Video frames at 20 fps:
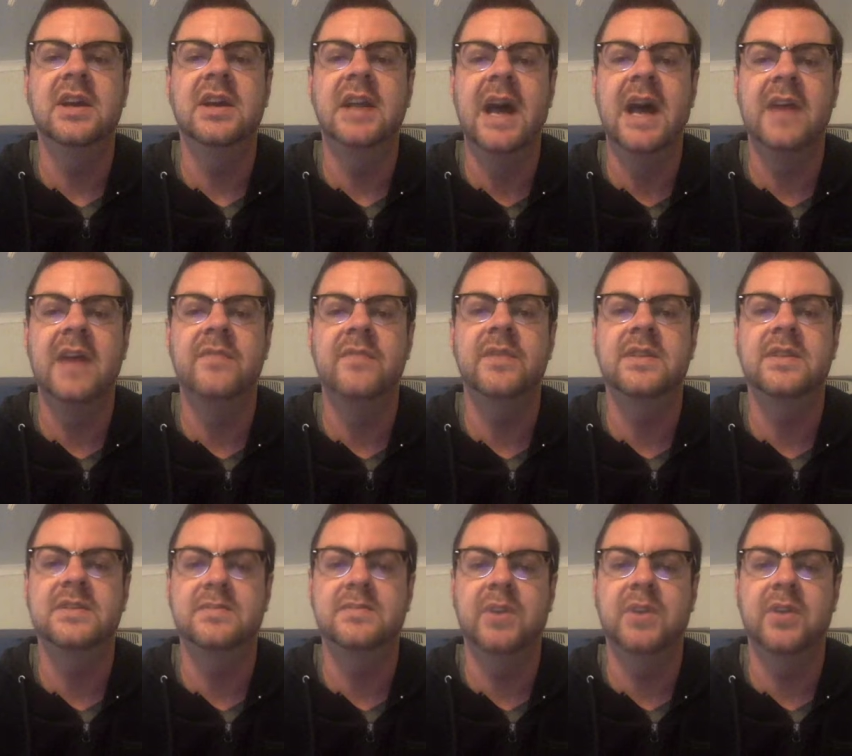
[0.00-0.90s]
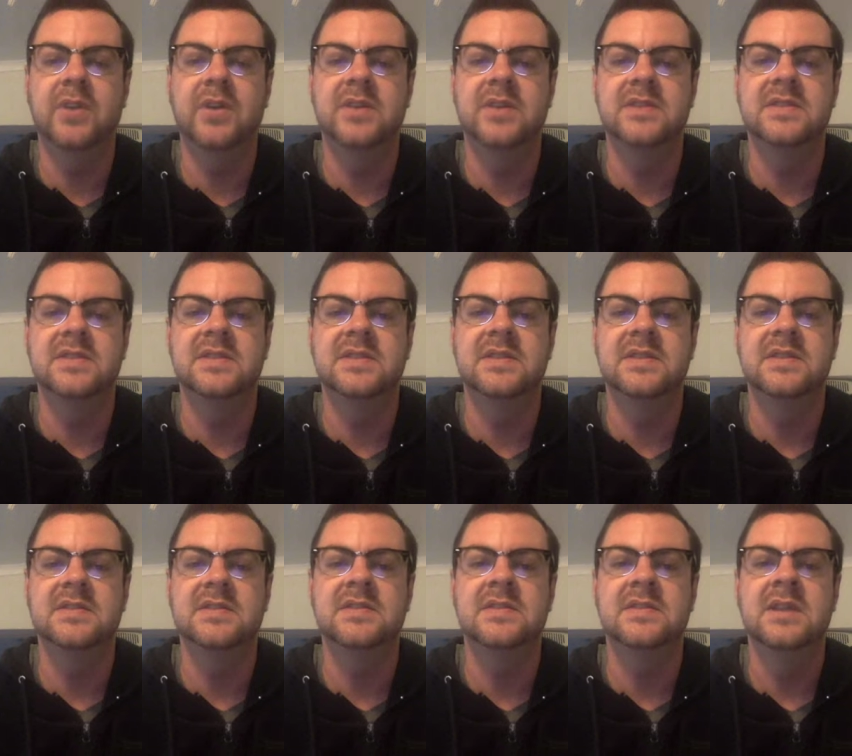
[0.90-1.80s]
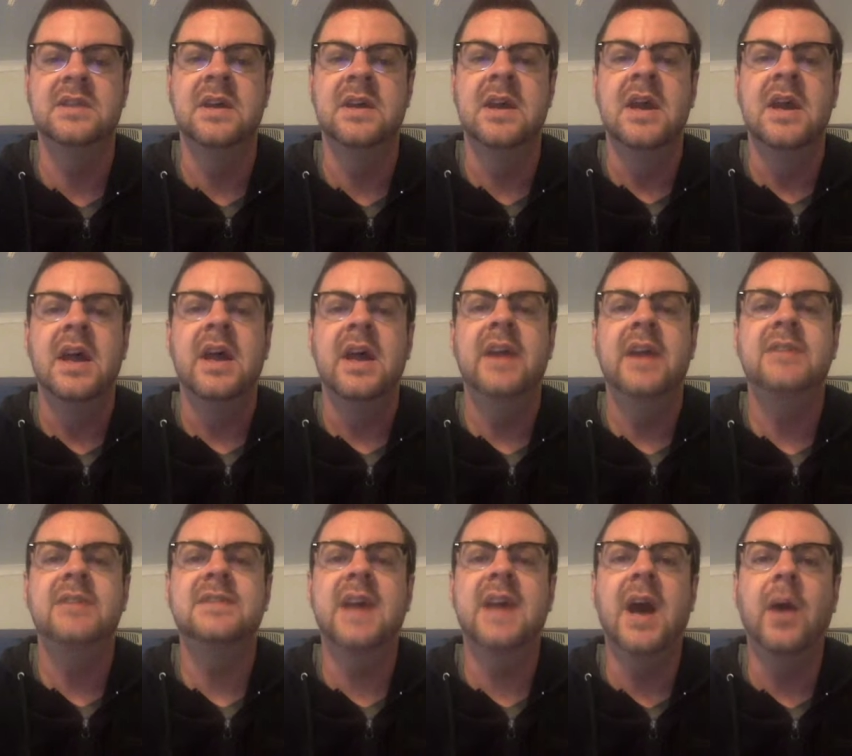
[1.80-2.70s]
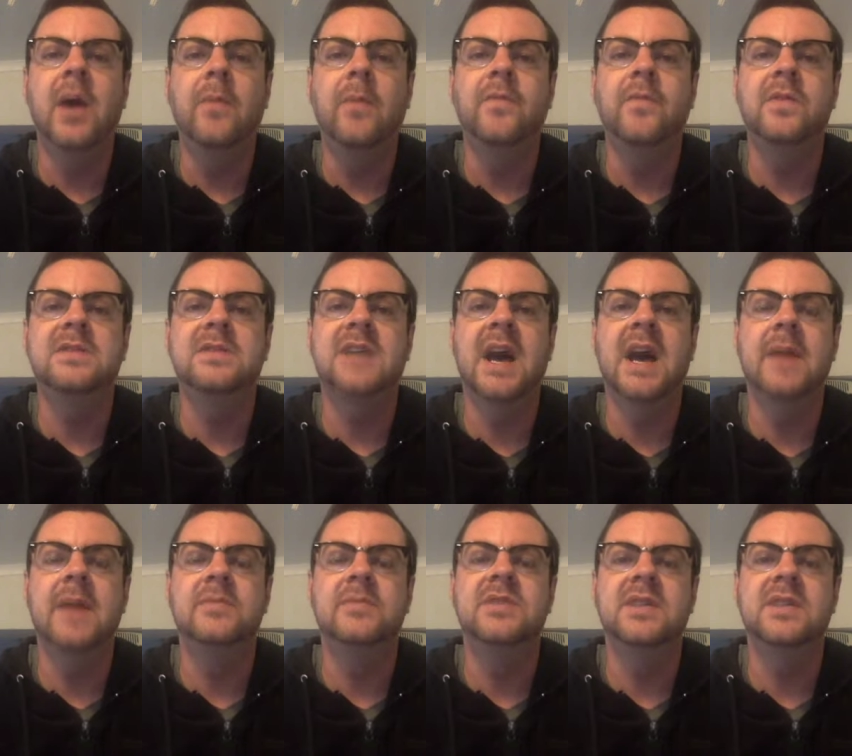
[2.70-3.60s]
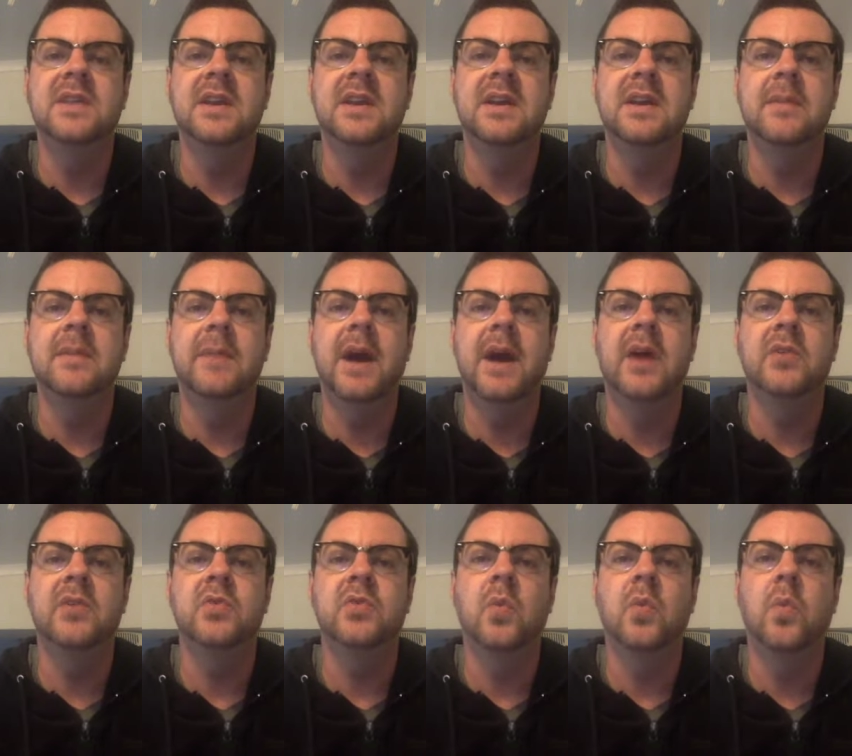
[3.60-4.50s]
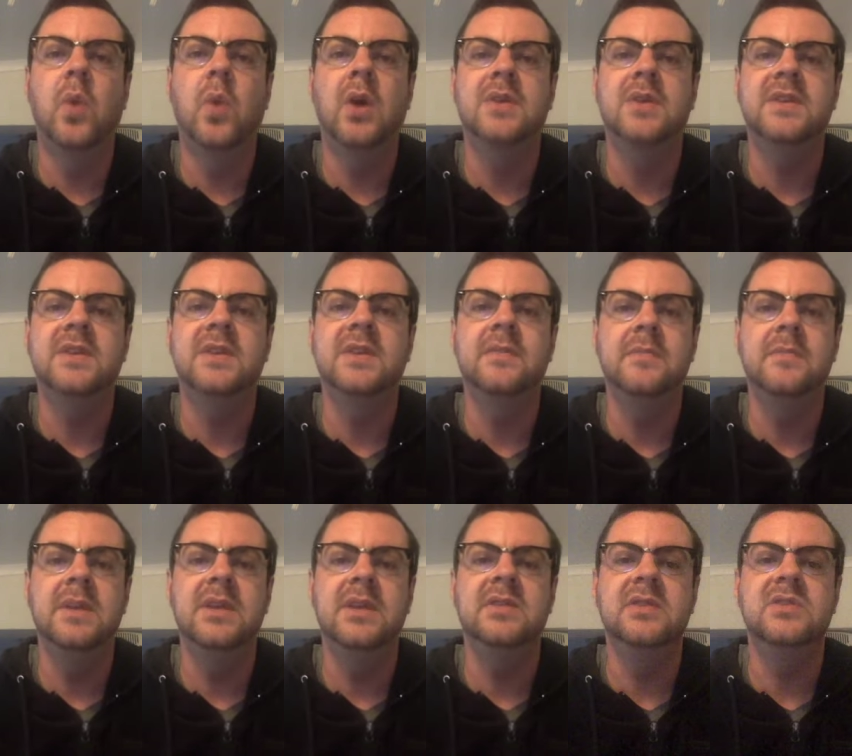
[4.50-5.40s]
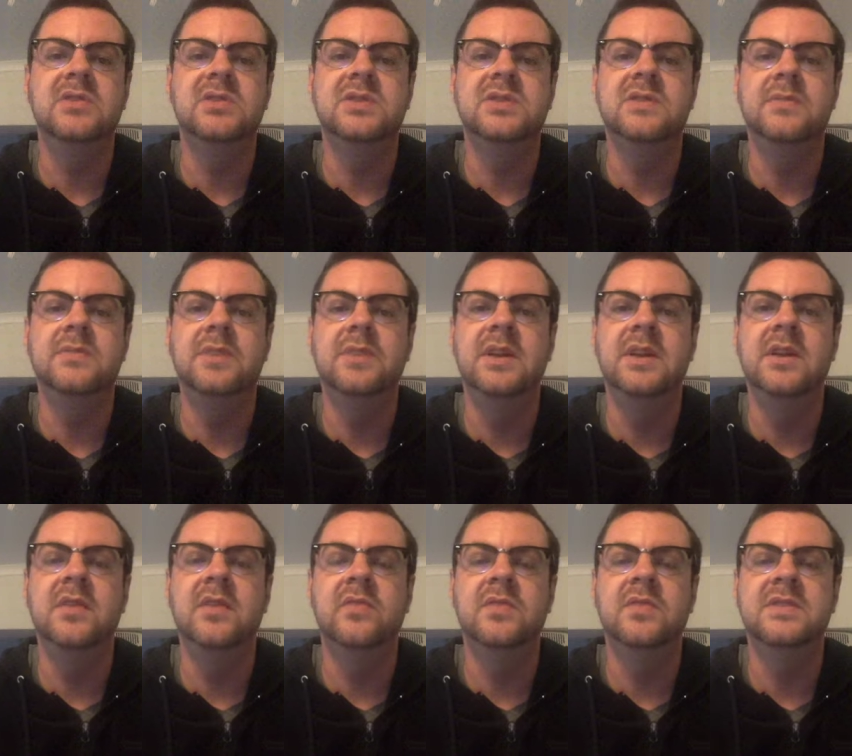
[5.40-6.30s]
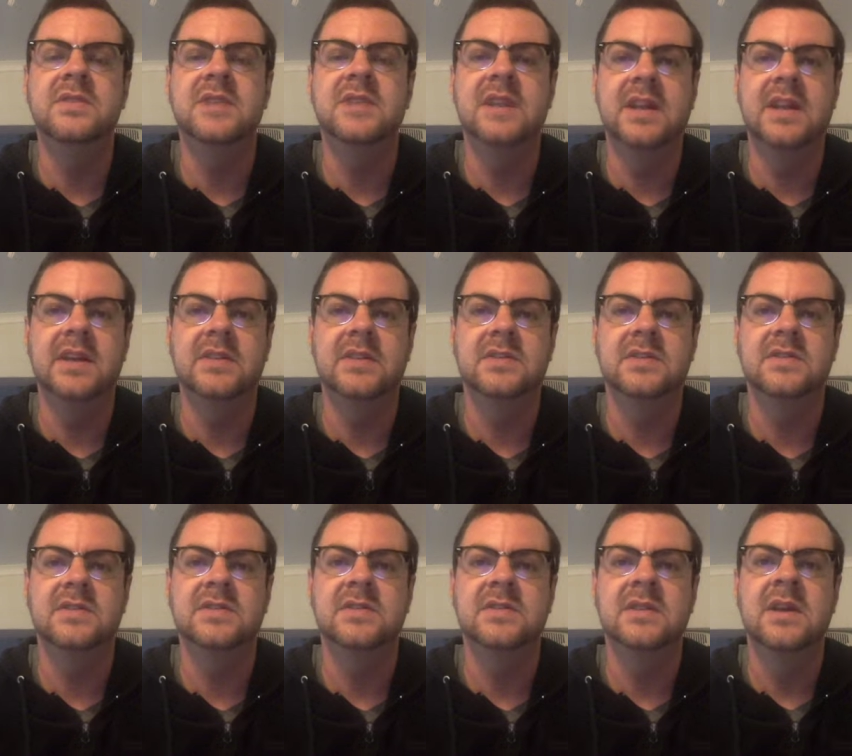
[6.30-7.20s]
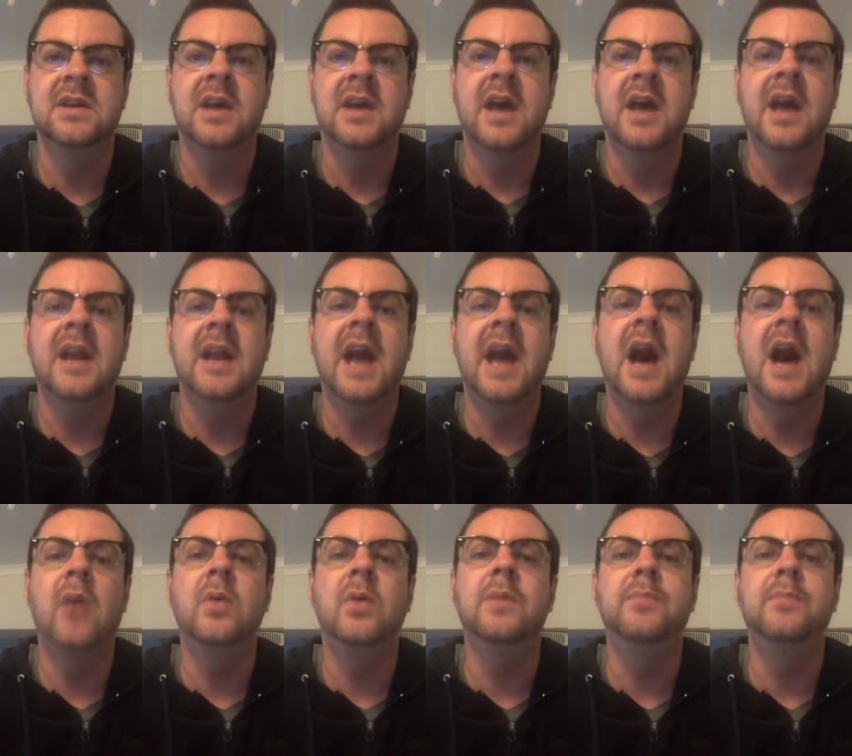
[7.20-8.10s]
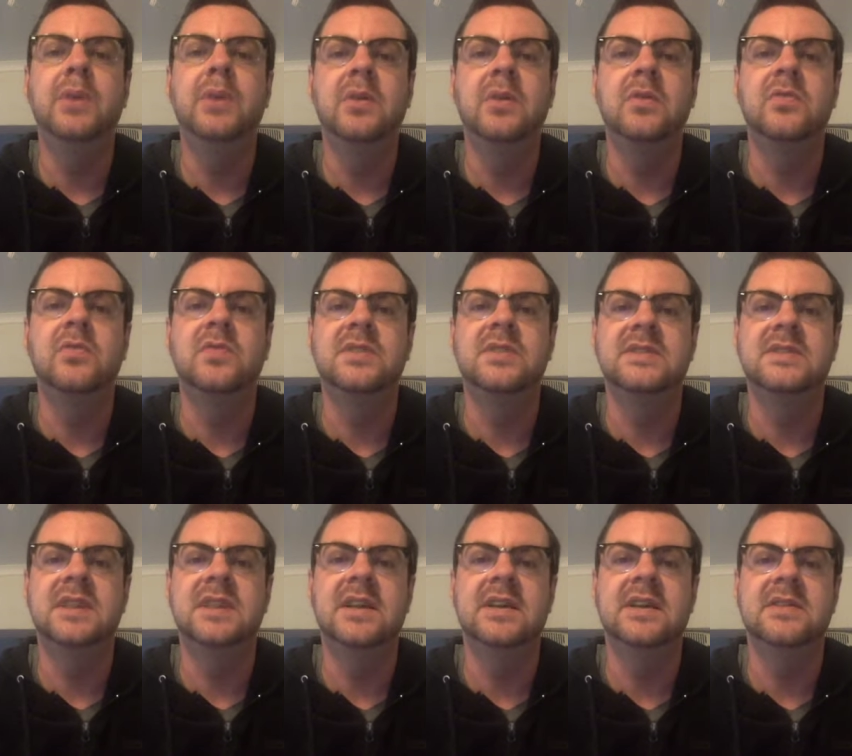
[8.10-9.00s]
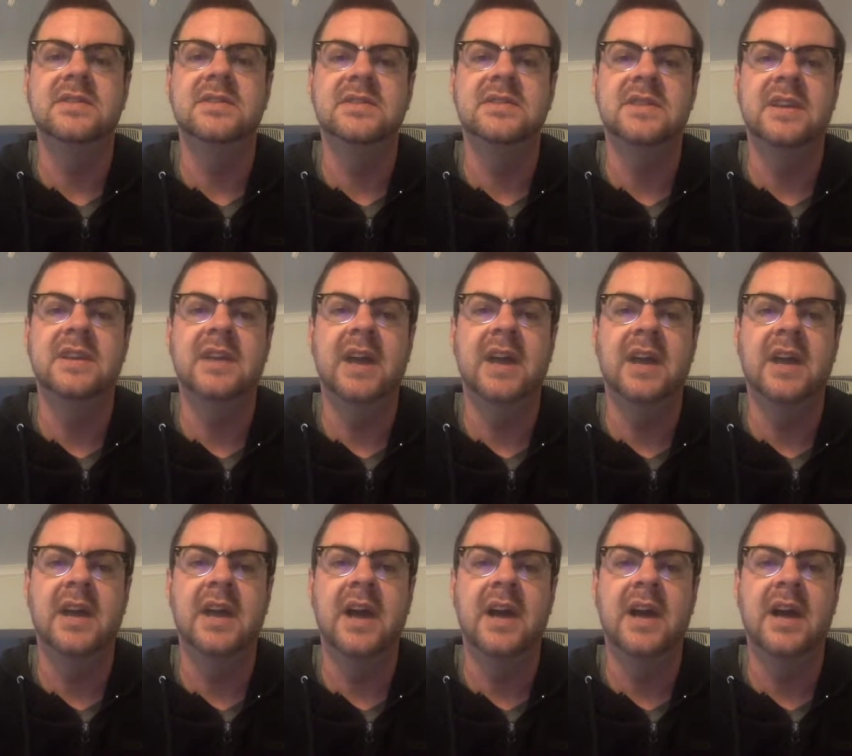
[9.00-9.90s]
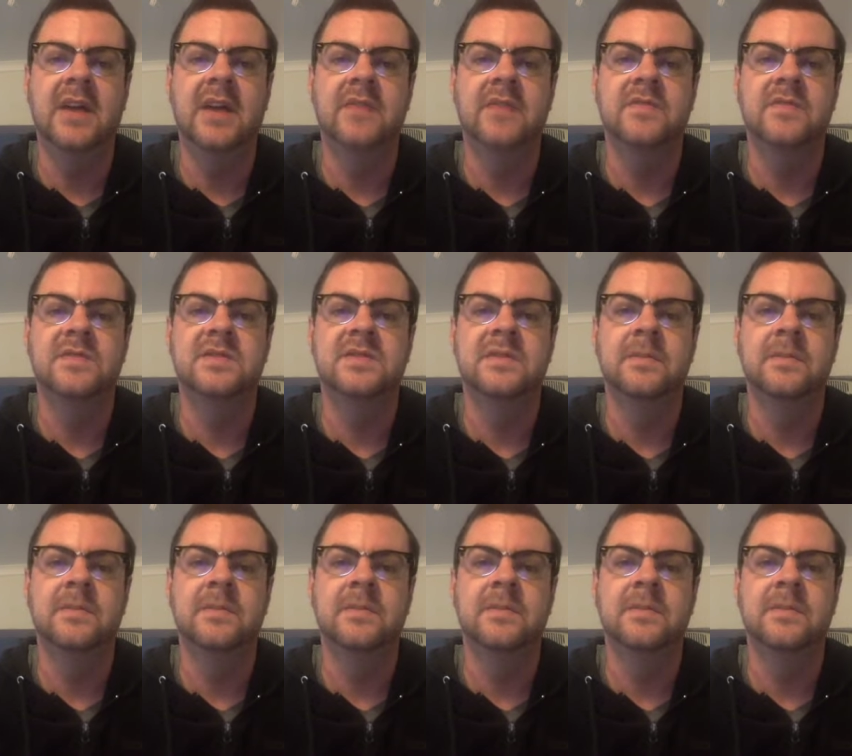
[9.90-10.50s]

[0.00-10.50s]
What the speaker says: life experiences, it's a helpful time to think about what it means to be resilient and how we build resilience in our lives.